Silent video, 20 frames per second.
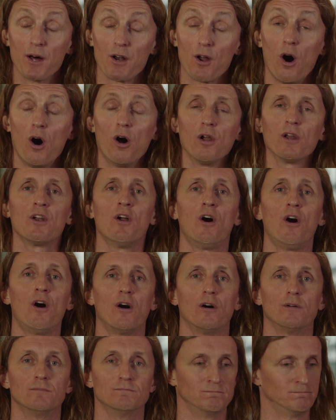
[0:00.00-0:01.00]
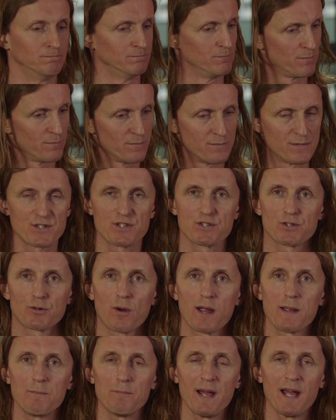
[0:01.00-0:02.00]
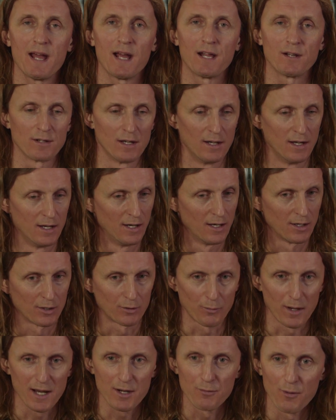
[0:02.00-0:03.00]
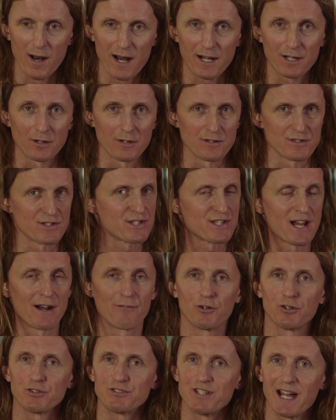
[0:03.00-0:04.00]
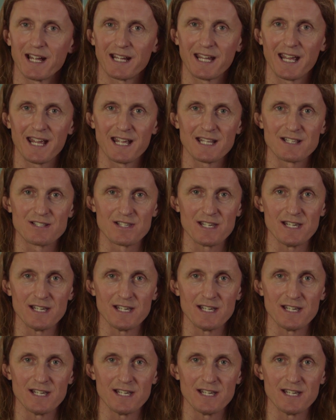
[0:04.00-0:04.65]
But all in all, this is a great band, great record, several decades